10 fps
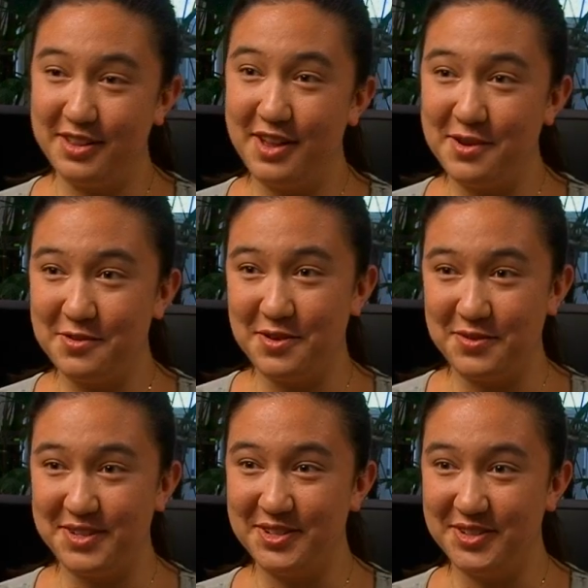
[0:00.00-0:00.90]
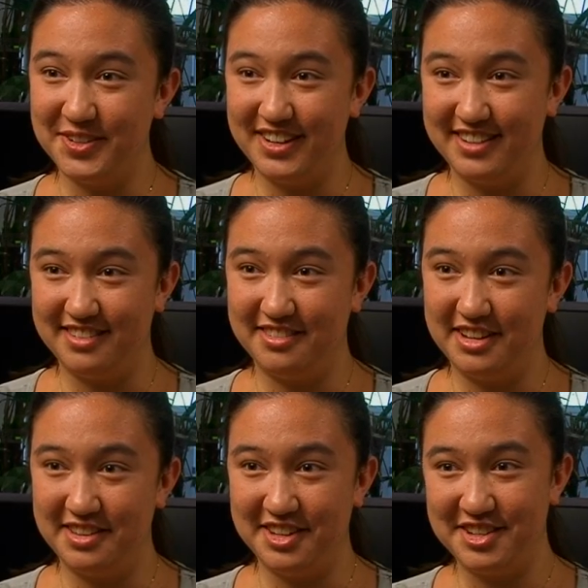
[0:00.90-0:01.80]
lot of what we do in,
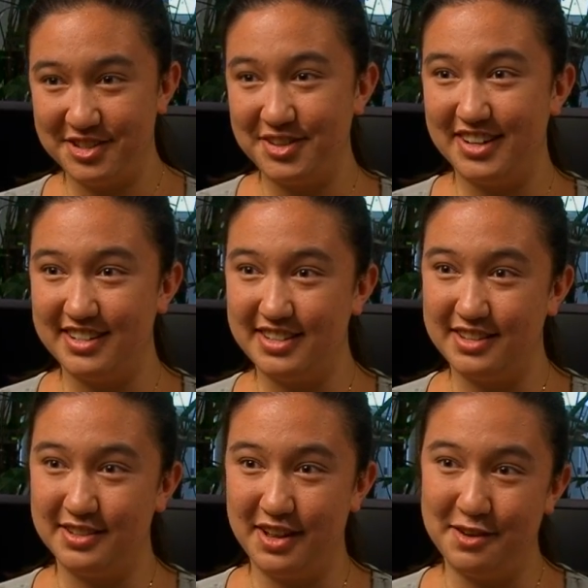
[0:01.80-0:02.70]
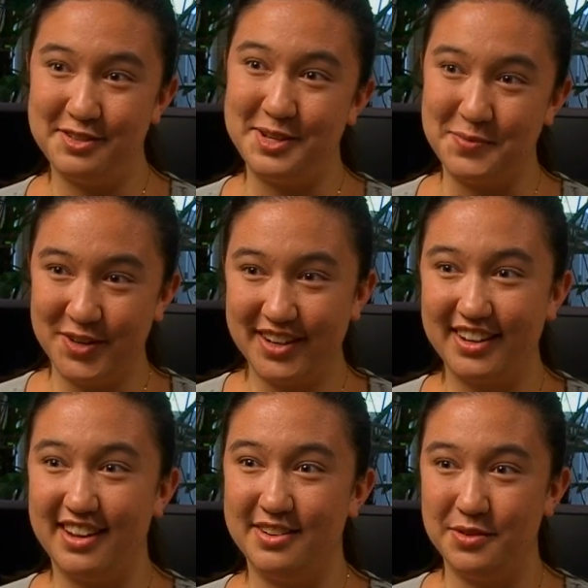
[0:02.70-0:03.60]
in the industry is, is a lot of
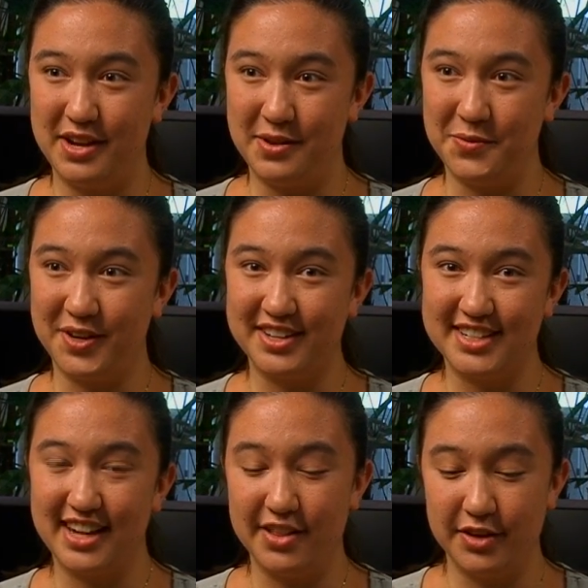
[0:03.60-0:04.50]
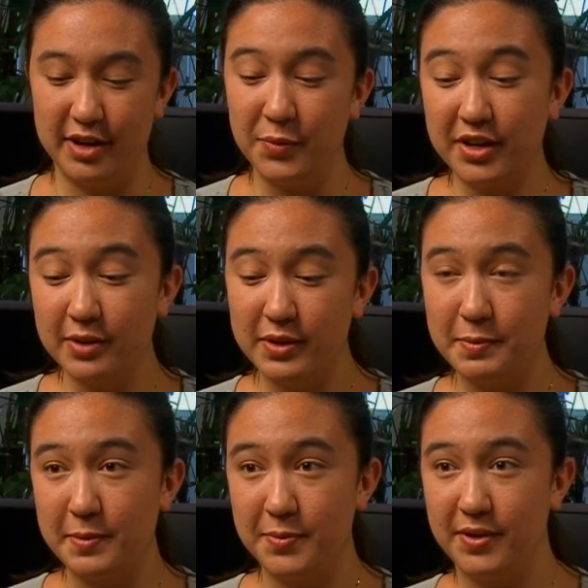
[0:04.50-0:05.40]
teamwork and, and working together and working with
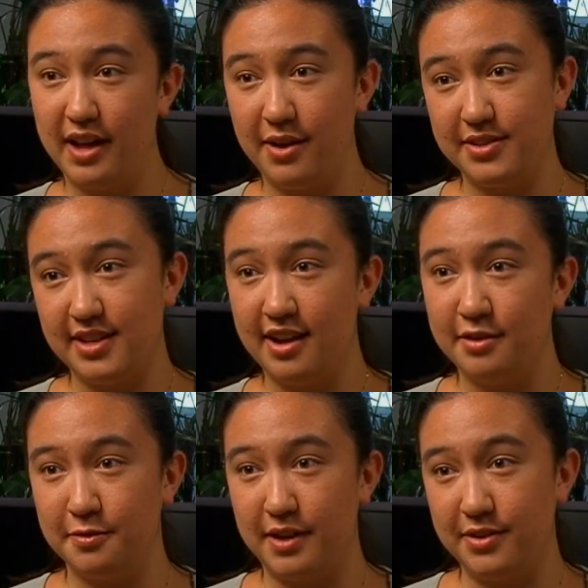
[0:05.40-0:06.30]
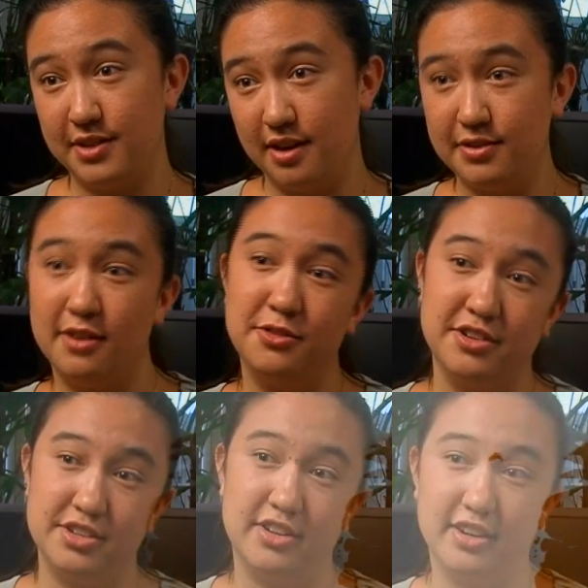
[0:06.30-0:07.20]
people outside of outside of software
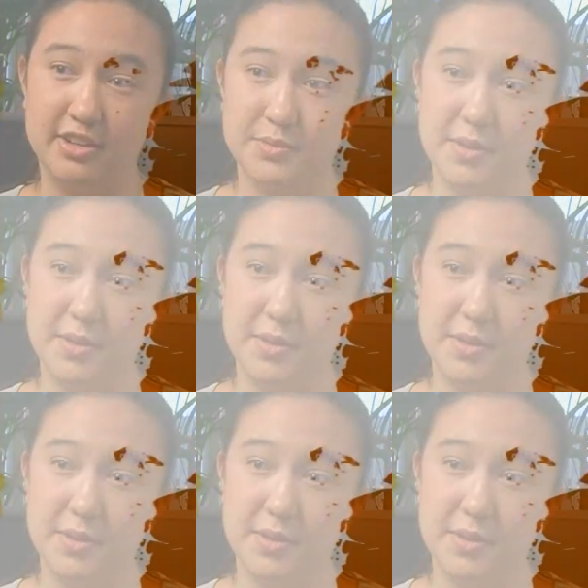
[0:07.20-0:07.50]
engineering as